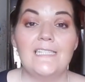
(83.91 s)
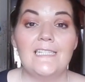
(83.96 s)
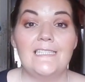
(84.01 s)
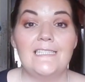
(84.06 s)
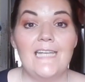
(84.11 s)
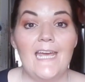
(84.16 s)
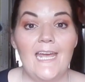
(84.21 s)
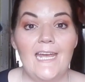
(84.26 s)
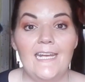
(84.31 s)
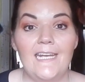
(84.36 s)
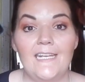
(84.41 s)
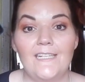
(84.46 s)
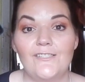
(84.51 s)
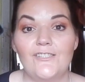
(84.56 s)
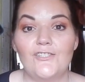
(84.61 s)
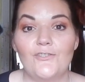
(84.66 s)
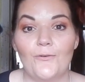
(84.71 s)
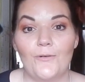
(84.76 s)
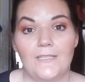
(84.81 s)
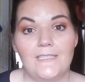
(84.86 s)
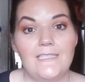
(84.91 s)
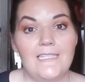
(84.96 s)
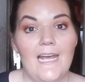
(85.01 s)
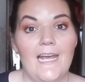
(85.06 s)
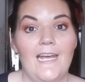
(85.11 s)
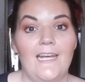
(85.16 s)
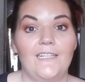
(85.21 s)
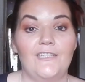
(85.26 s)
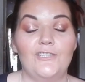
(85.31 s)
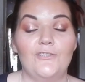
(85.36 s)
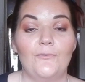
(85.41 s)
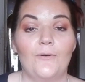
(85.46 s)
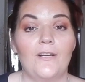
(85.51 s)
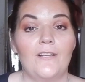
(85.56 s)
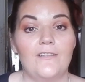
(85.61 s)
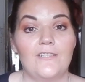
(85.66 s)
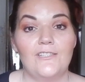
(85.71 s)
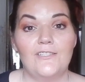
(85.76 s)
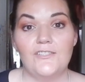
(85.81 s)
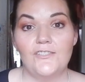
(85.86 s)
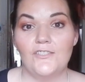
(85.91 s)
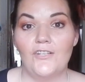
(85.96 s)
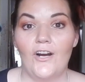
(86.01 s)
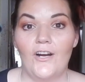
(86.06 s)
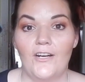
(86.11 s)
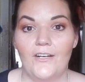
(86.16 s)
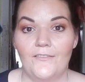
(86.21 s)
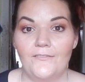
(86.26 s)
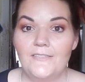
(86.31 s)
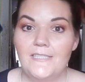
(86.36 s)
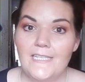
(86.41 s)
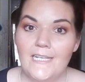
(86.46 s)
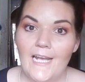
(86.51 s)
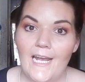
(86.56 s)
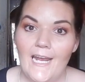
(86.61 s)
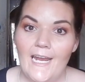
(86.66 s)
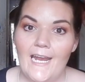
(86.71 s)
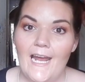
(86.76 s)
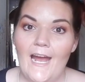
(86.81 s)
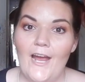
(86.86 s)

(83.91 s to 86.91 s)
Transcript: today is your day. You are the star of today.